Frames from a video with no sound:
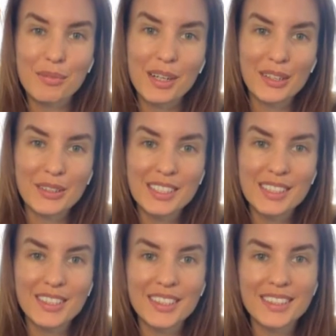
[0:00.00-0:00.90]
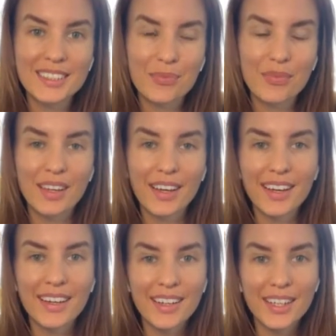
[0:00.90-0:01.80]
Maro Sisters,
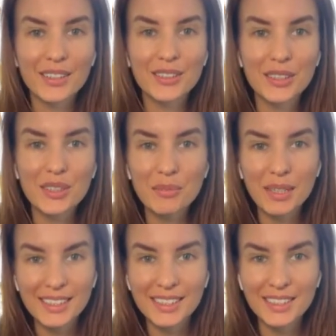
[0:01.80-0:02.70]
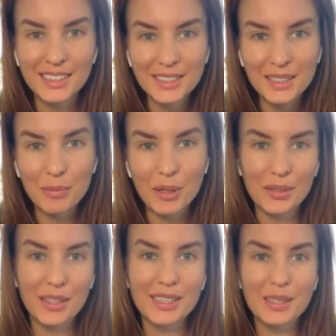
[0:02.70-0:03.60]
and I continue my series
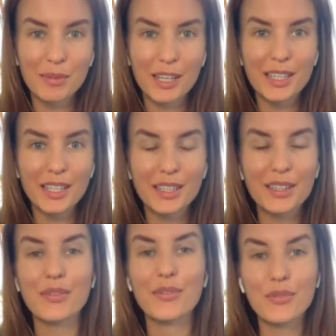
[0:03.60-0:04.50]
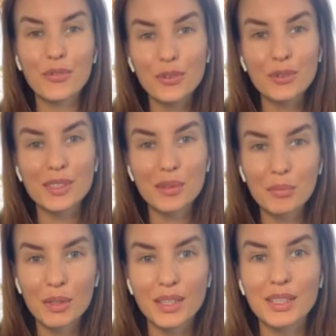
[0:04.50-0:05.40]
about explaining the full
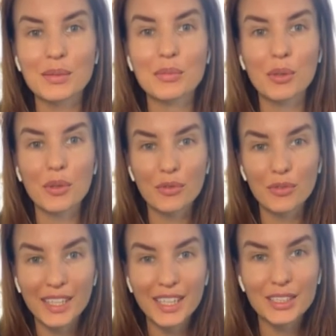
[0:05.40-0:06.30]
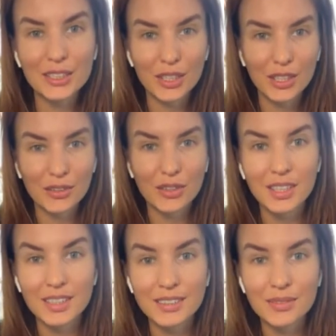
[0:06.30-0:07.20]
symbolism of each tarot
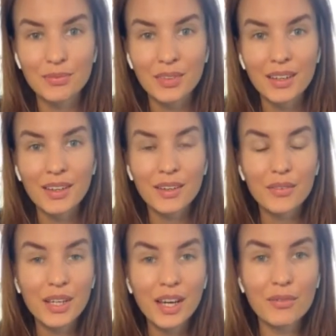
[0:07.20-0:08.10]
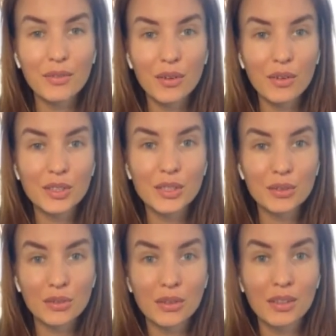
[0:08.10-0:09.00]
card. We have gone
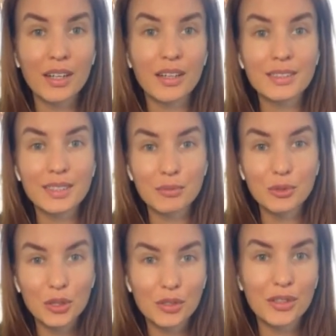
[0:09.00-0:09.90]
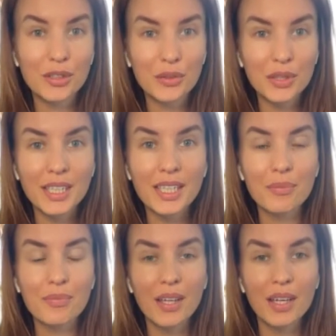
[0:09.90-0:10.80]
through some journey
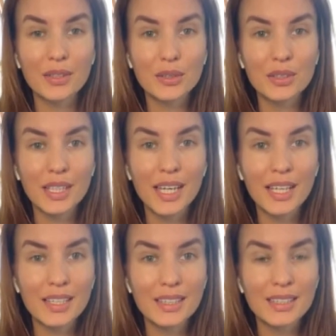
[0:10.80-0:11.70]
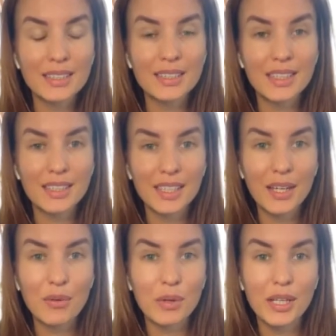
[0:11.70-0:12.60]
already, and today is the
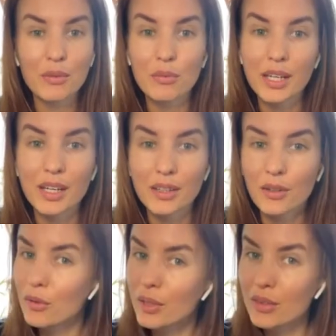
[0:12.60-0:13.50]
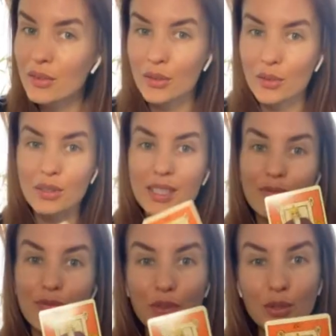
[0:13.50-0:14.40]
day when we are going through
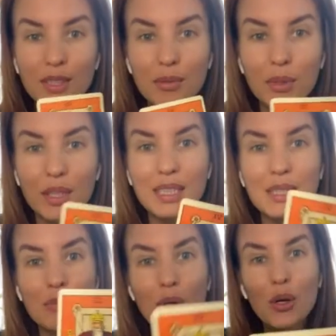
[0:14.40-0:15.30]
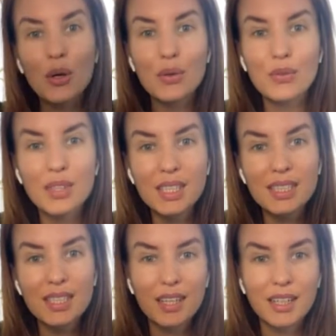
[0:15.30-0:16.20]
this full symbolism of
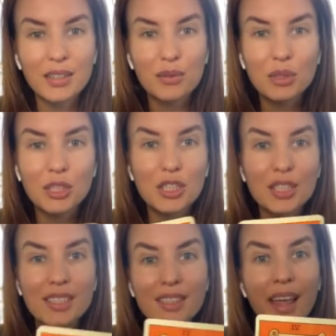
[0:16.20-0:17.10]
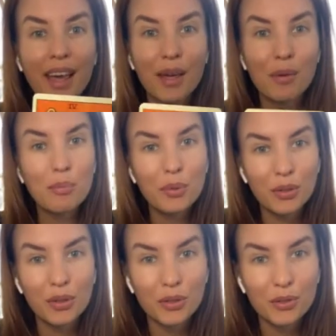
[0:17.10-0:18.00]
this card, which is the
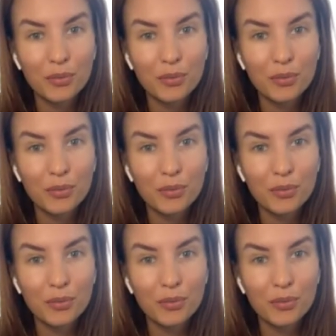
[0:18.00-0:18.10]
Emperor.